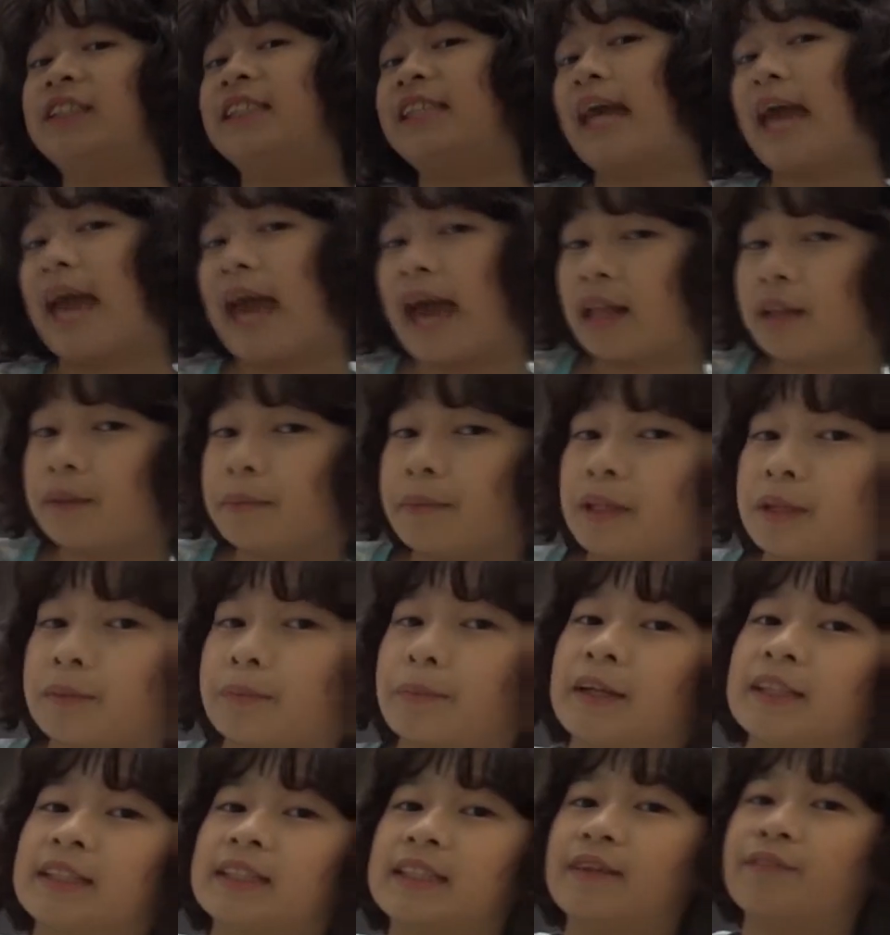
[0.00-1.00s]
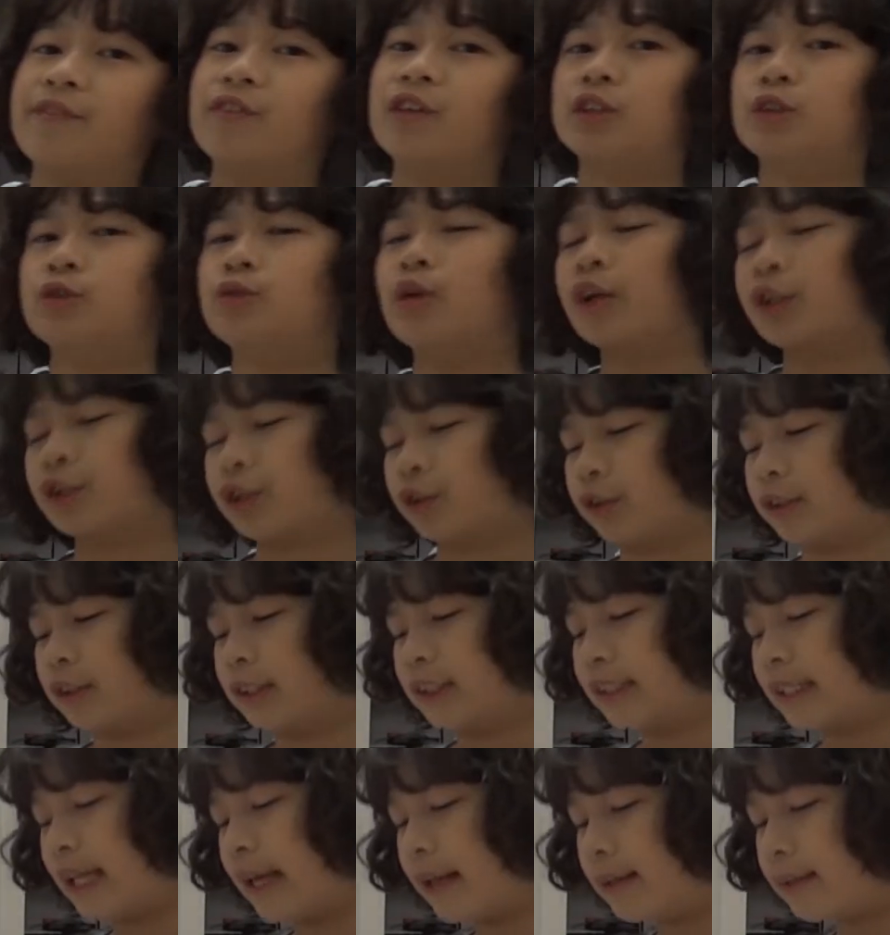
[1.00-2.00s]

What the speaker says: the same element but different structure,